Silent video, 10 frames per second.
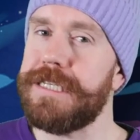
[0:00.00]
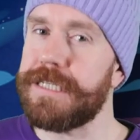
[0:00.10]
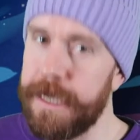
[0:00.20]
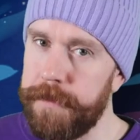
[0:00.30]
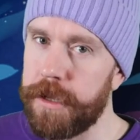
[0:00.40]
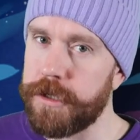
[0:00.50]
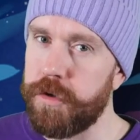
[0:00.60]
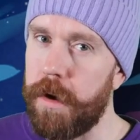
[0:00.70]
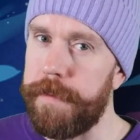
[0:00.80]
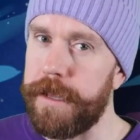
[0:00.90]
similar
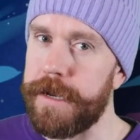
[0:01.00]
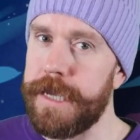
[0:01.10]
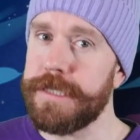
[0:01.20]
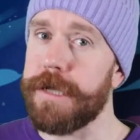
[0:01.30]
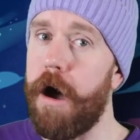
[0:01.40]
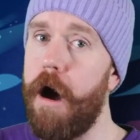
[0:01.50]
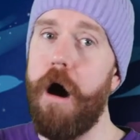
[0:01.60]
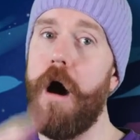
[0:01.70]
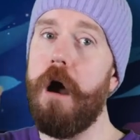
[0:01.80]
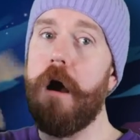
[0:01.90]
to abilities
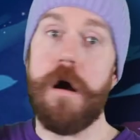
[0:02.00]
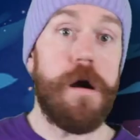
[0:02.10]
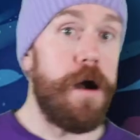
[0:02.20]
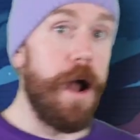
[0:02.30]
are